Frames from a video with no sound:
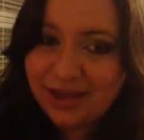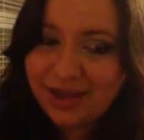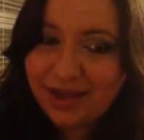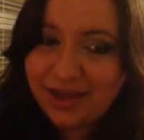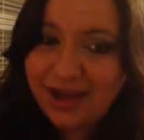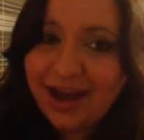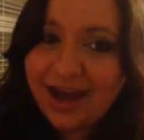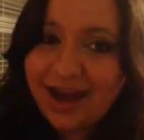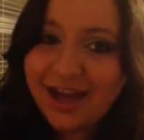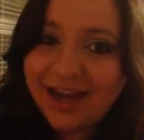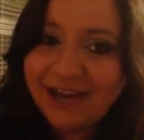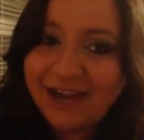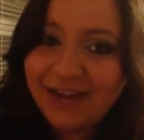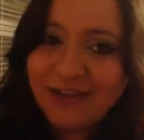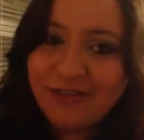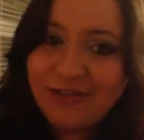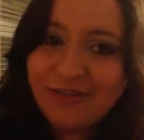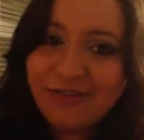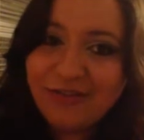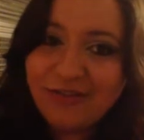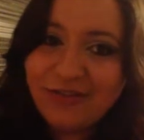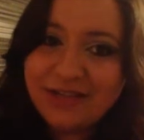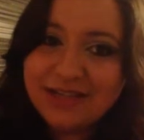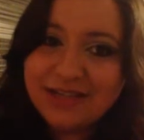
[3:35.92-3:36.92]
kind
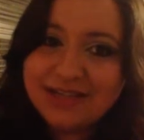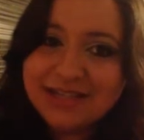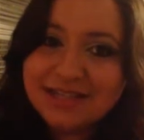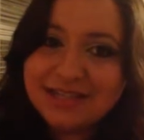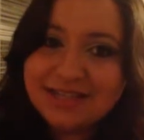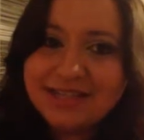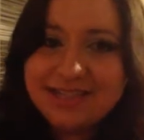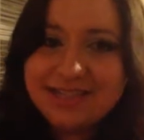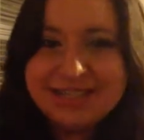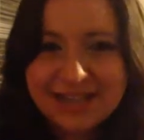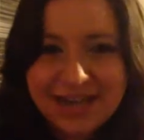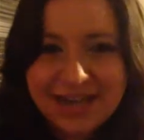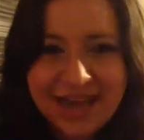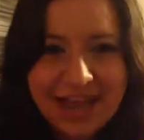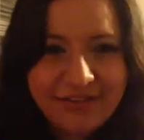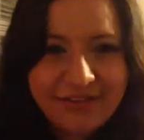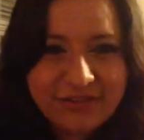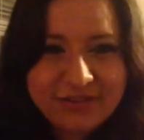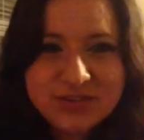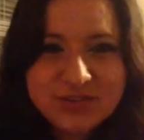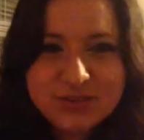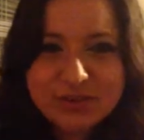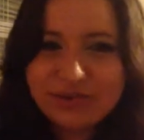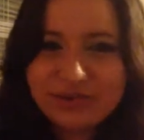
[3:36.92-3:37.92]
of did have
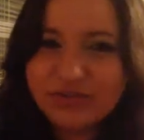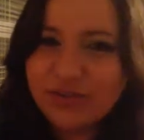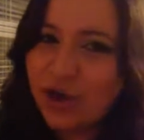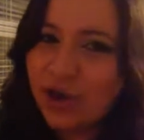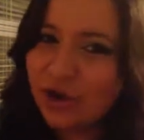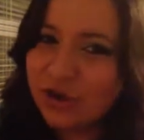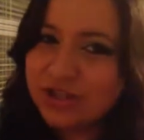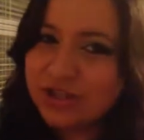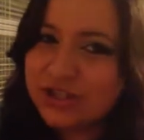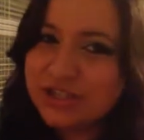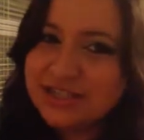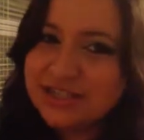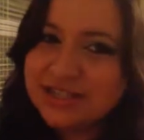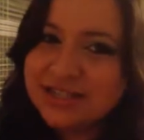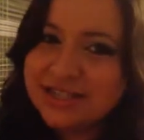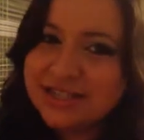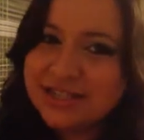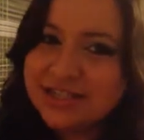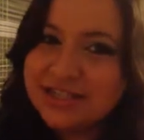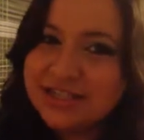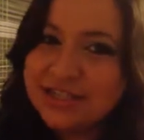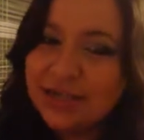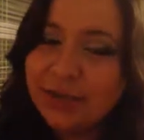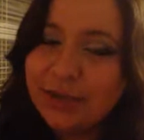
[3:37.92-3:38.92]
a sort of
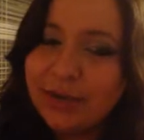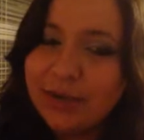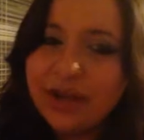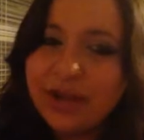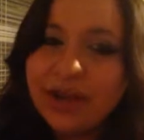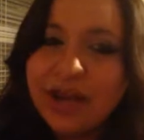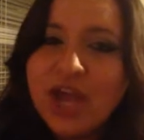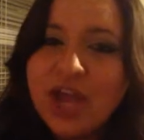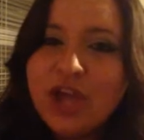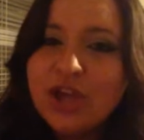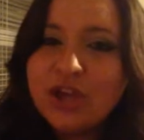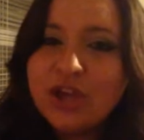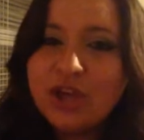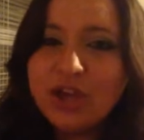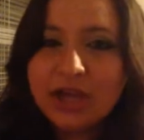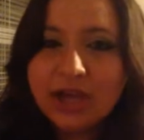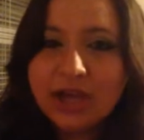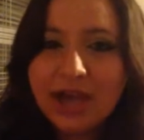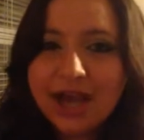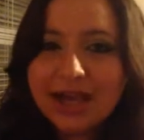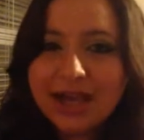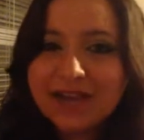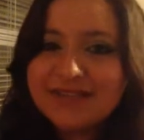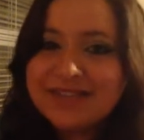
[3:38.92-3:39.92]
consciousness to it. You could
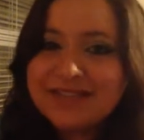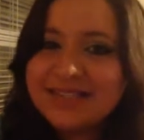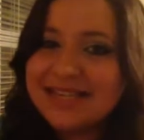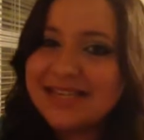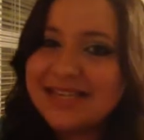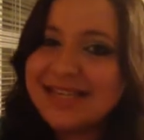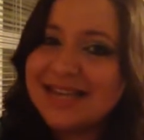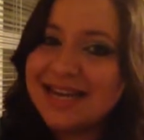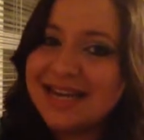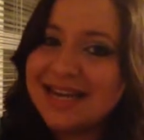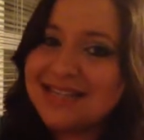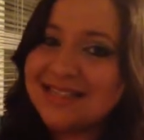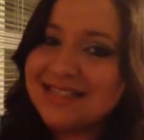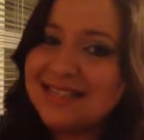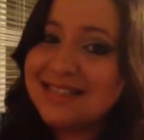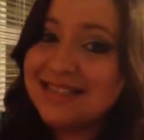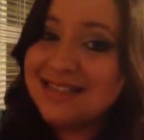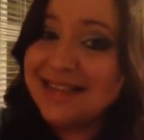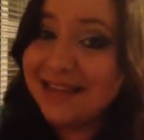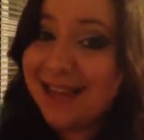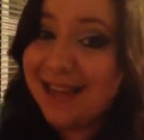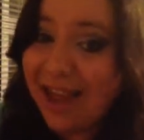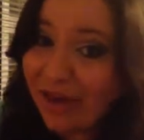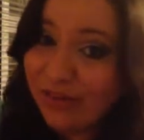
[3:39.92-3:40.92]
kind of see and
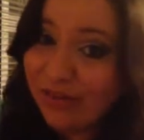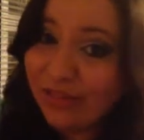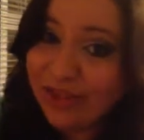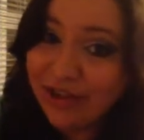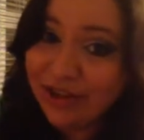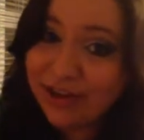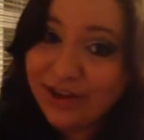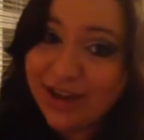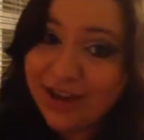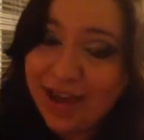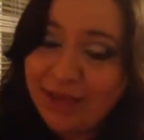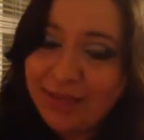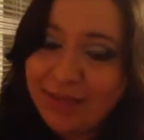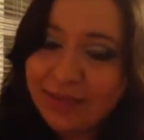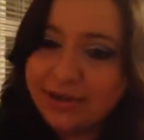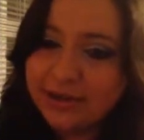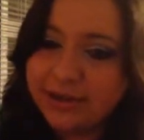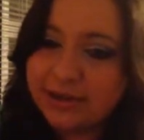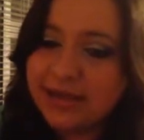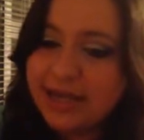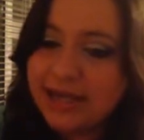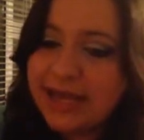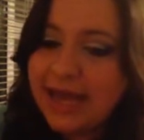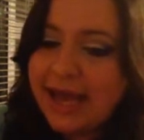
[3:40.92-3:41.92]
understand how that could
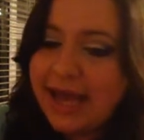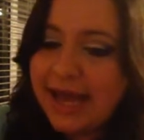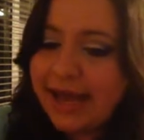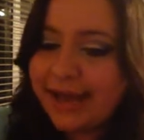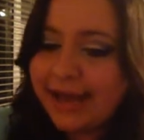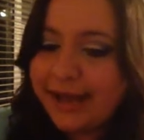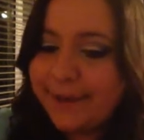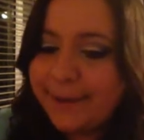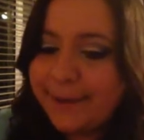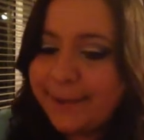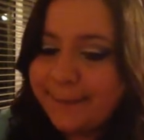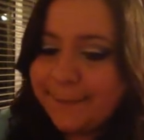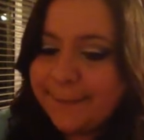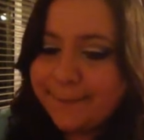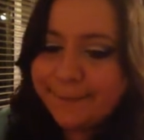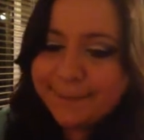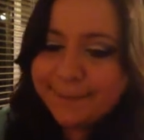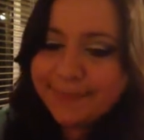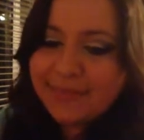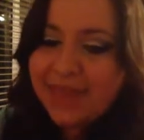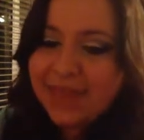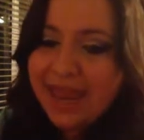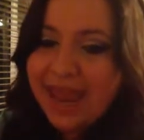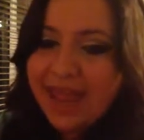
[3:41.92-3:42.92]
happen. Um,
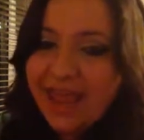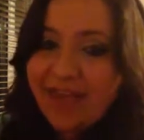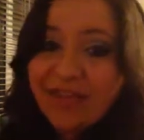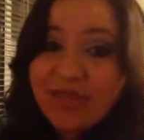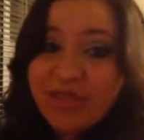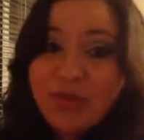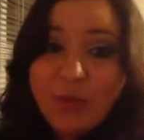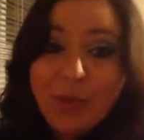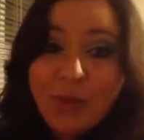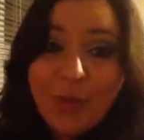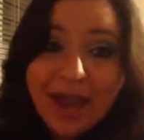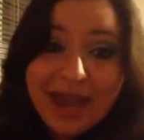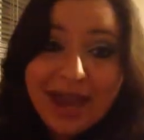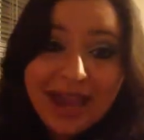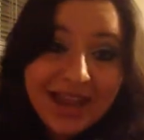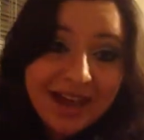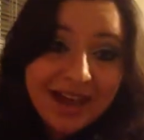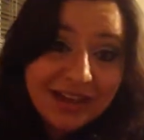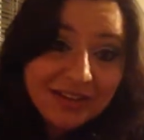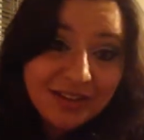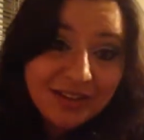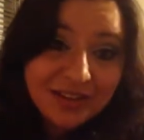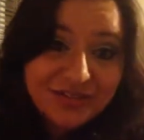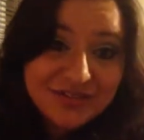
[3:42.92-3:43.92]
and the way
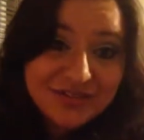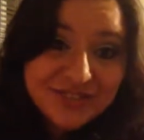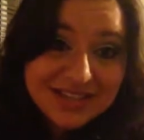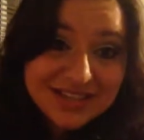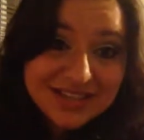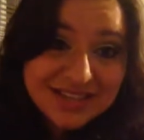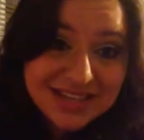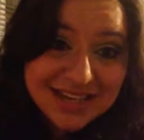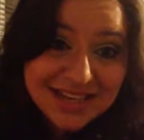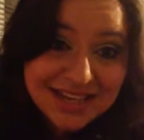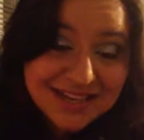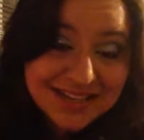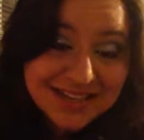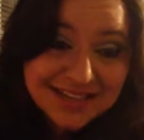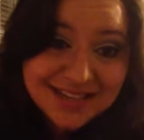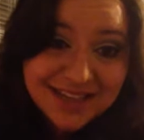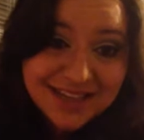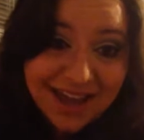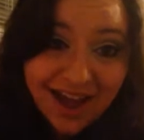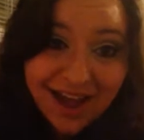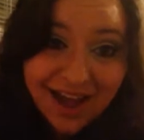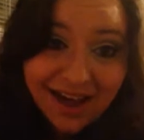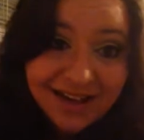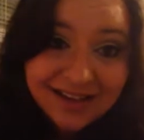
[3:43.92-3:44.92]
a lot of the scenes
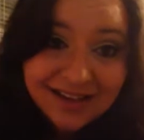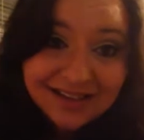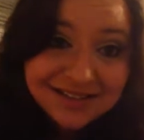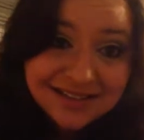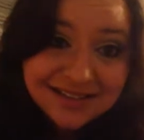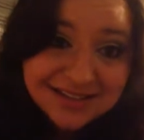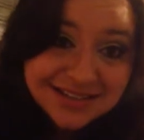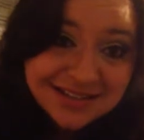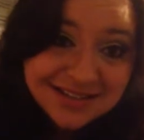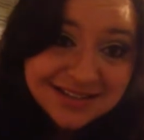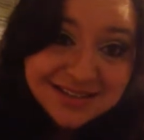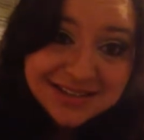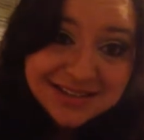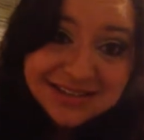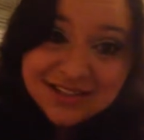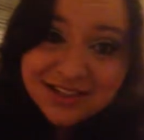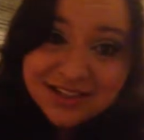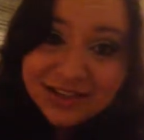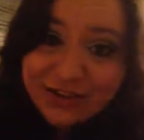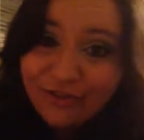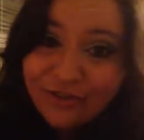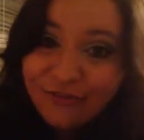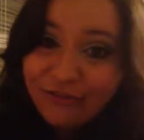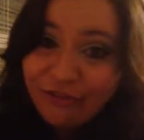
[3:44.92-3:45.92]
cut
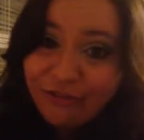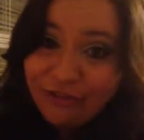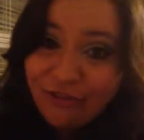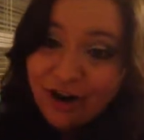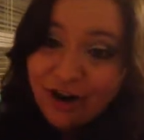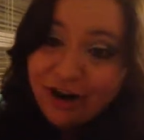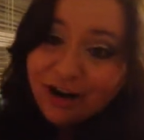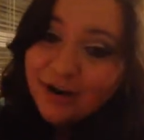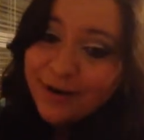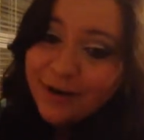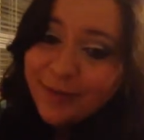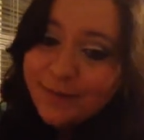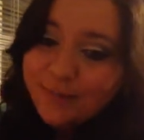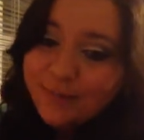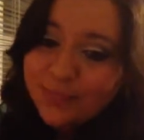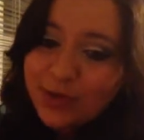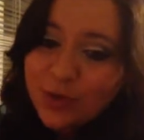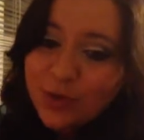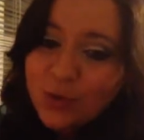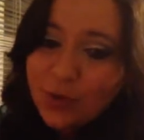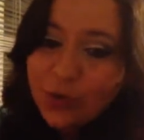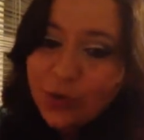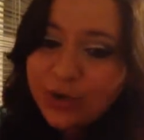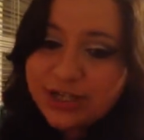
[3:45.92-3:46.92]
from
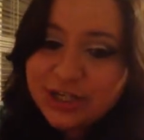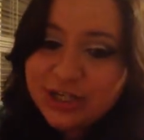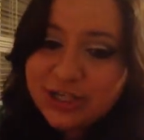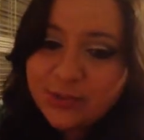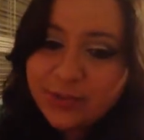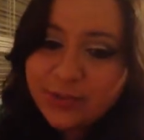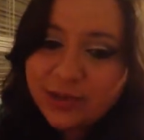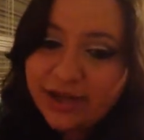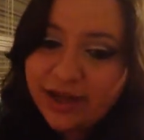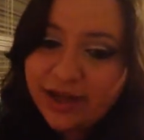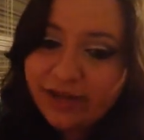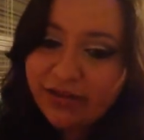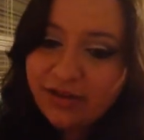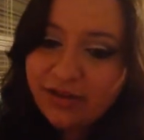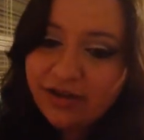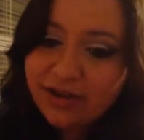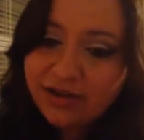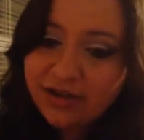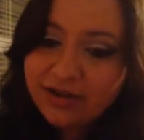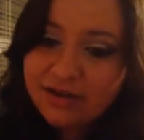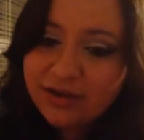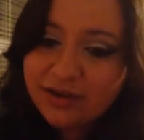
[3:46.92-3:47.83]
one to another